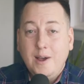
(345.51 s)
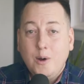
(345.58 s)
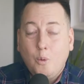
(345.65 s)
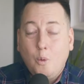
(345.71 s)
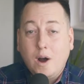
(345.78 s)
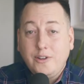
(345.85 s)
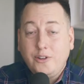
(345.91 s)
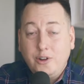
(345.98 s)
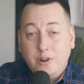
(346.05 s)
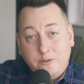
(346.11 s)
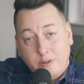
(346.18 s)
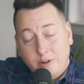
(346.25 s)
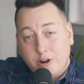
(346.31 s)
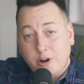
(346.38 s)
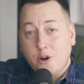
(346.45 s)
Once
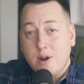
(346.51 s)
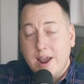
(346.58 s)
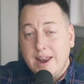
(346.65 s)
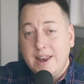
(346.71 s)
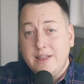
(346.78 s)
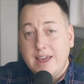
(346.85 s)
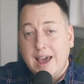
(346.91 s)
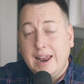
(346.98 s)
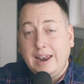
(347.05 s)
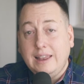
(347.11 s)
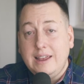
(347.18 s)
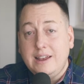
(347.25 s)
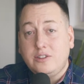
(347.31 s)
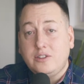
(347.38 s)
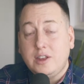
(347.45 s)
you've created that
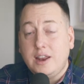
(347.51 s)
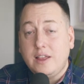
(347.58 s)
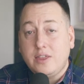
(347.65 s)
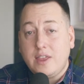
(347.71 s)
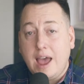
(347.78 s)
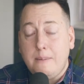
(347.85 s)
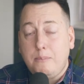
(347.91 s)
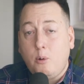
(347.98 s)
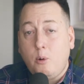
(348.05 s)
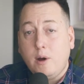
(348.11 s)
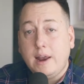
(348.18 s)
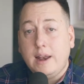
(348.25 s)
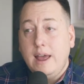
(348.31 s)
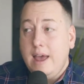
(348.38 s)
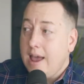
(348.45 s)
list, then at that
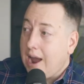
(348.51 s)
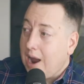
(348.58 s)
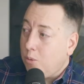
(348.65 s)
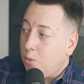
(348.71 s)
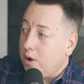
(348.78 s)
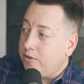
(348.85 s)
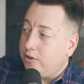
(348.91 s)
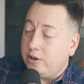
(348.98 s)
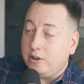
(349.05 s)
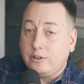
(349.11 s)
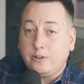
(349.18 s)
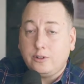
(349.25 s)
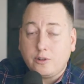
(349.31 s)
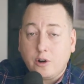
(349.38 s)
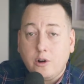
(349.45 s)
point, I want you to
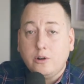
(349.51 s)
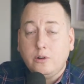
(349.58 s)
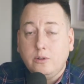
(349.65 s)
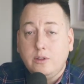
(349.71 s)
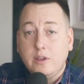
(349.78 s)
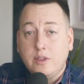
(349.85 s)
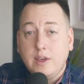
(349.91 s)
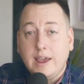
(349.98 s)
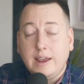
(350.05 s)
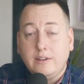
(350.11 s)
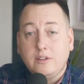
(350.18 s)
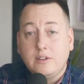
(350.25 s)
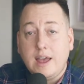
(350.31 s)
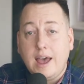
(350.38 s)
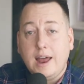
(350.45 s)
circle the
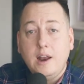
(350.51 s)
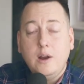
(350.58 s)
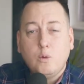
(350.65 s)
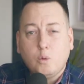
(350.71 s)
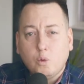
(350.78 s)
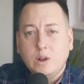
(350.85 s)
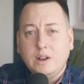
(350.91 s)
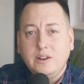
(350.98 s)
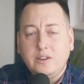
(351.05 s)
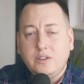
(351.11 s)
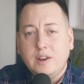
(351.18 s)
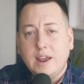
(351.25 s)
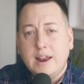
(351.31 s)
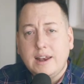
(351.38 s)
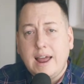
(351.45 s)
things that really
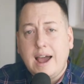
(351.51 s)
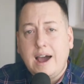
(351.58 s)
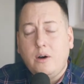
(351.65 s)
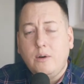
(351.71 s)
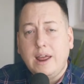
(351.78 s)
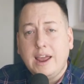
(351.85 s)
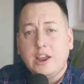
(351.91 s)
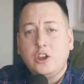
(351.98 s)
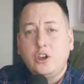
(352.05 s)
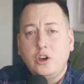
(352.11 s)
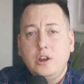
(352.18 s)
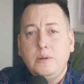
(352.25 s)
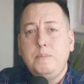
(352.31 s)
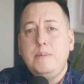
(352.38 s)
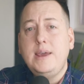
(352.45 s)
stand out and
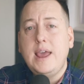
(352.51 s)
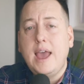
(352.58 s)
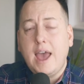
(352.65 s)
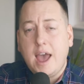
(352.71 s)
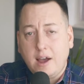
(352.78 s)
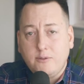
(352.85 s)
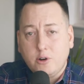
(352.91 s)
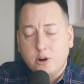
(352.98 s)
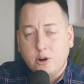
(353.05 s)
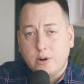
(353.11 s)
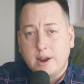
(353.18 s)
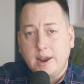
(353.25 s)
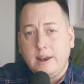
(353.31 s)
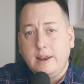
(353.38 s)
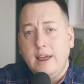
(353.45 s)
could be
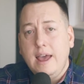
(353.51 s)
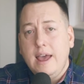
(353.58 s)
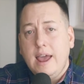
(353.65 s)
evergreen.